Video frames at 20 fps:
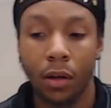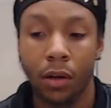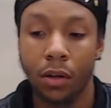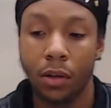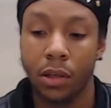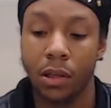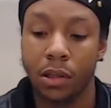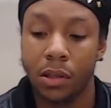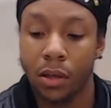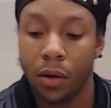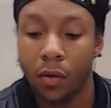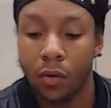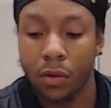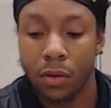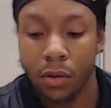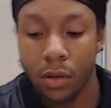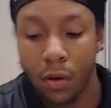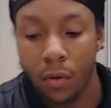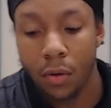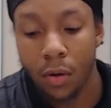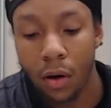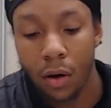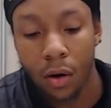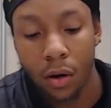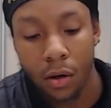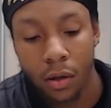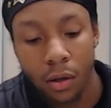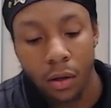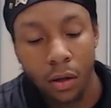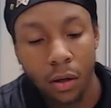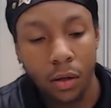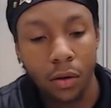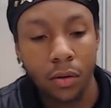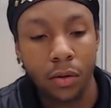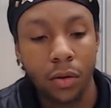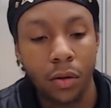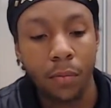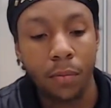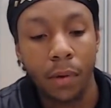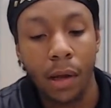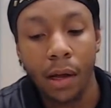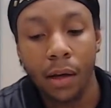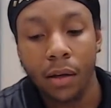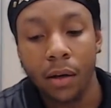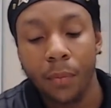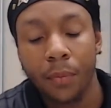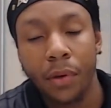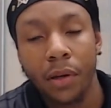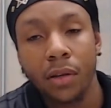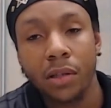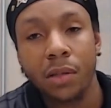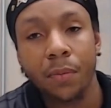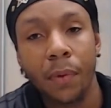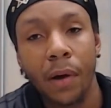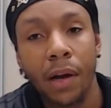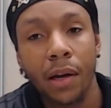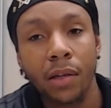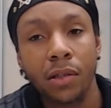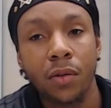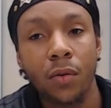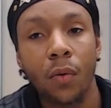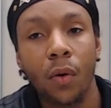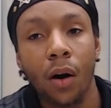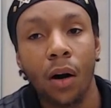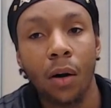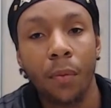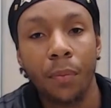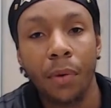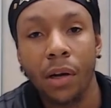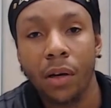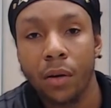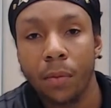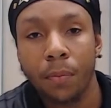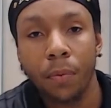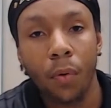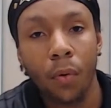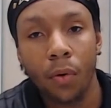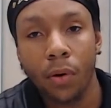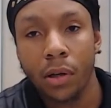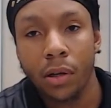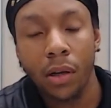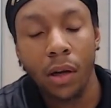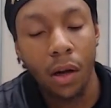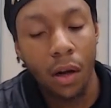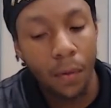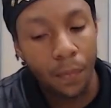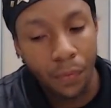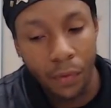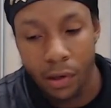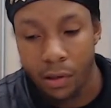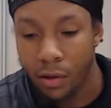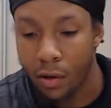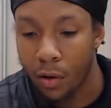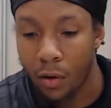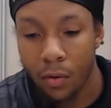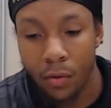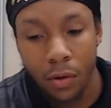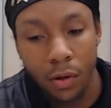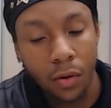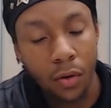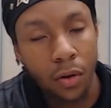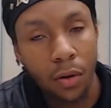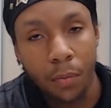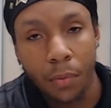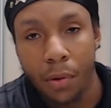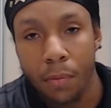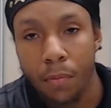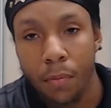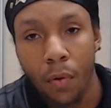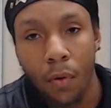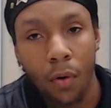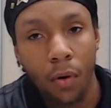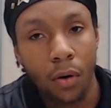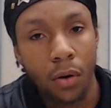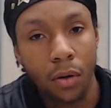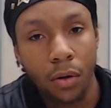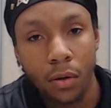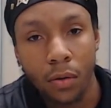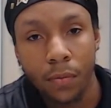These so-called, Hispanics who are being deported, it's only going to be more.